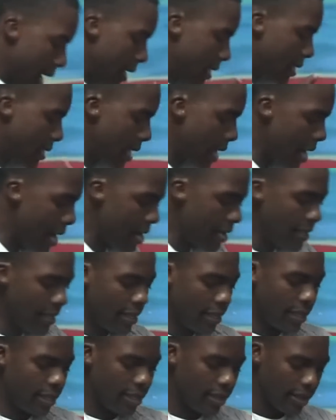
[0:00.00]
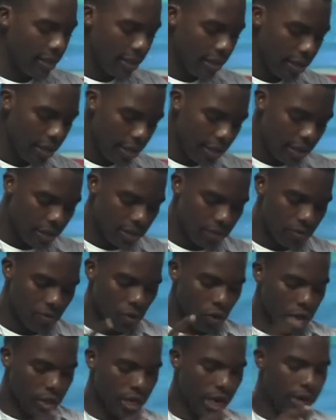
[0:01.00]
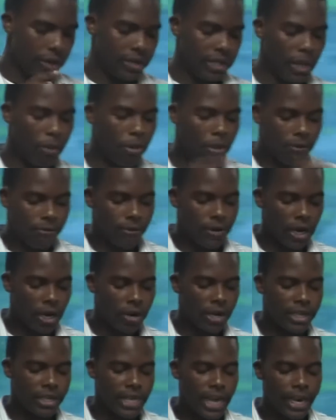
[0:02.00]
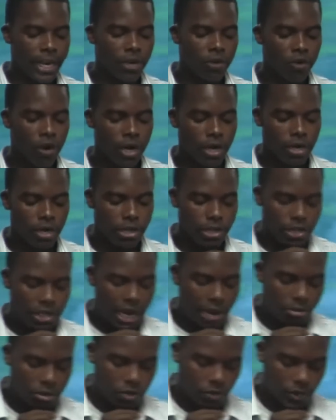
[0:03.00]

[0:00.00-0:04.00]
It says, now keep your finger in 2 Chronicles chapter